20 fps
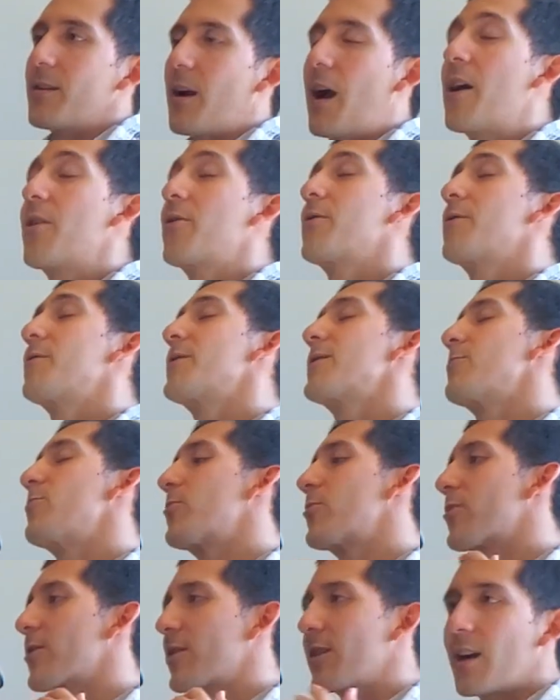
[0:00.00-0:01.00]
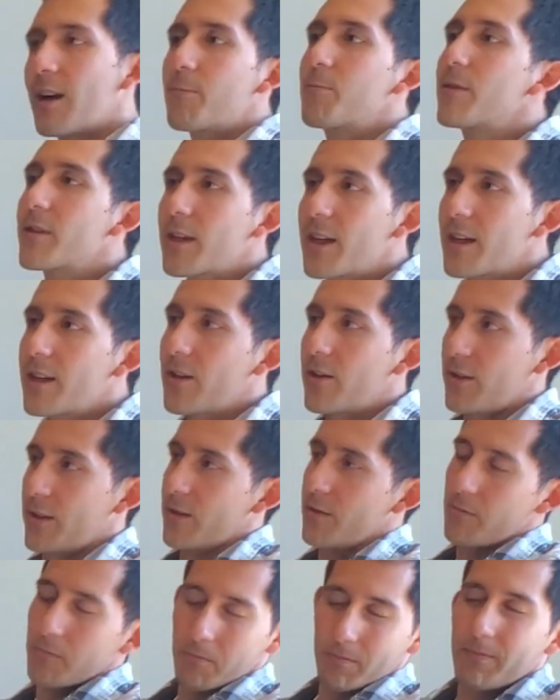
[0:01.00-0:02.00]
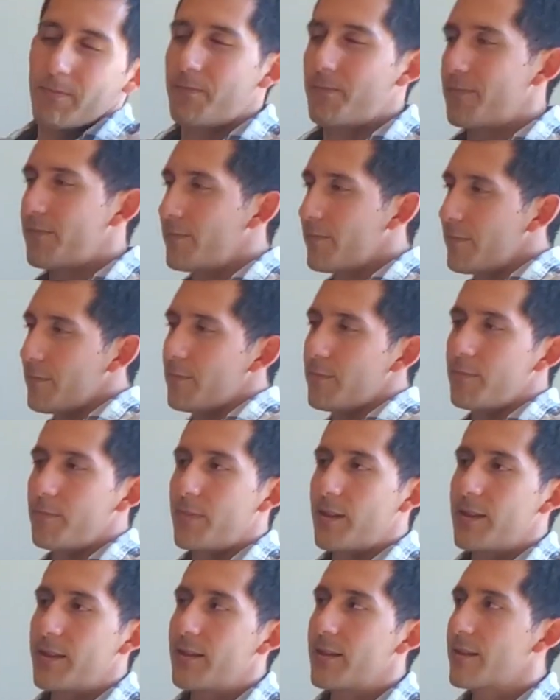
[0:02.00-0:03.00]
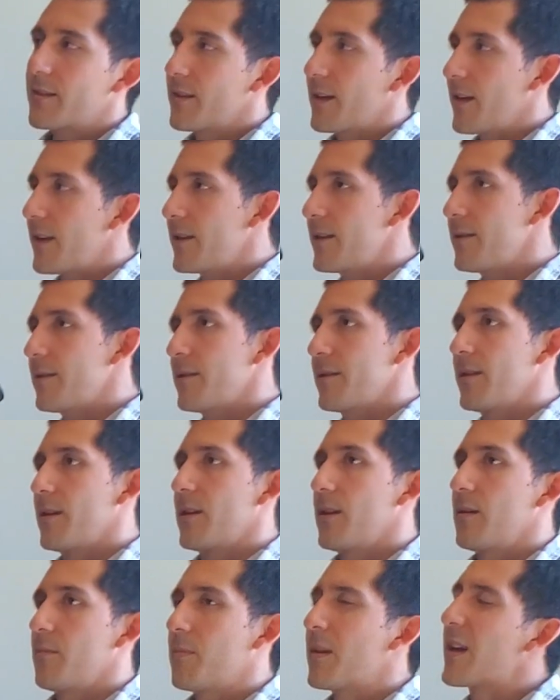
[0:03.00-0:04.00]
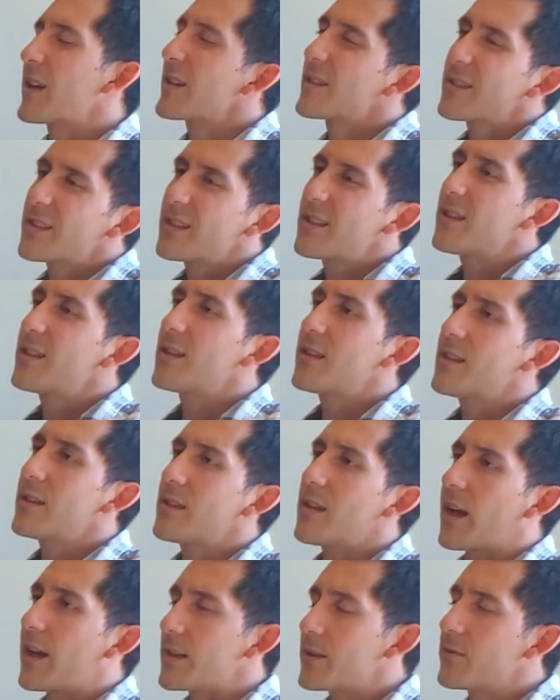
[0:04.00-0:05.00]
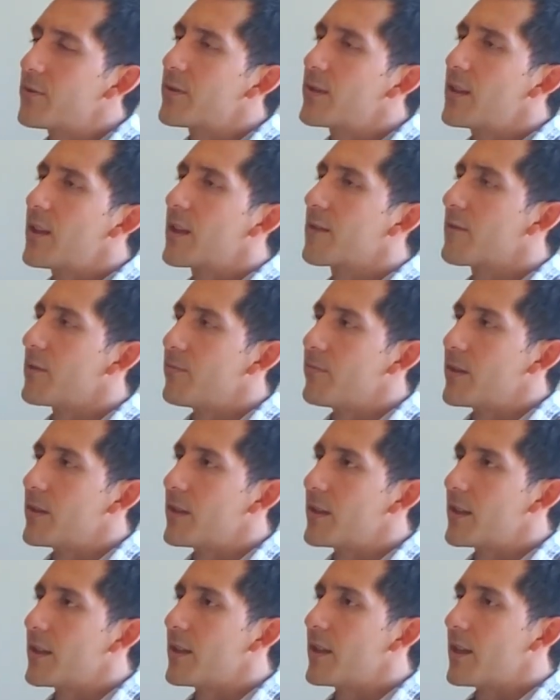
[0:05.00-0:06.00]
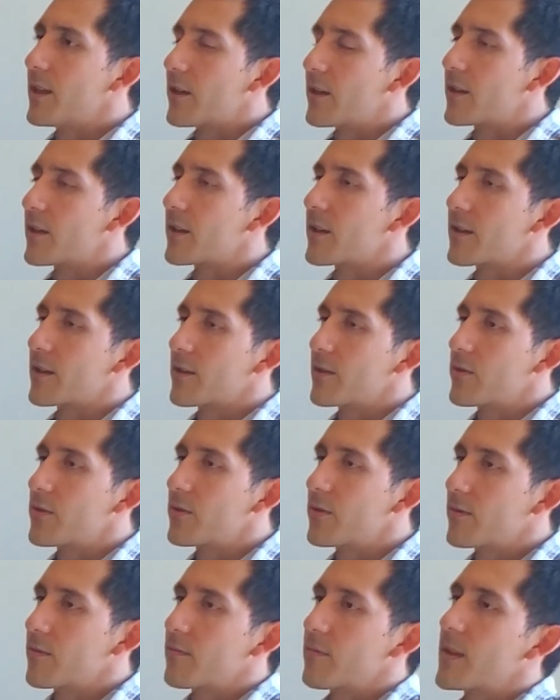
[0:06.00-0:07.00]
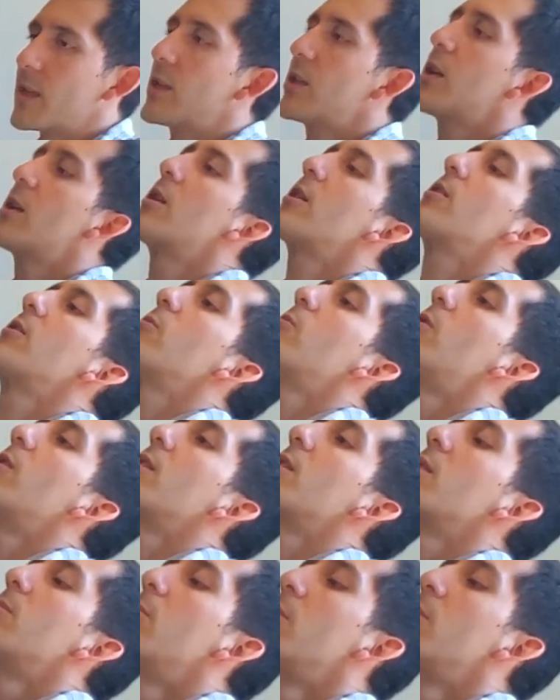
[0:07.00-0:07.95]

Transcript: I don't know if it's more complicated on the business side, but I do see like Vermillion, they are wanting to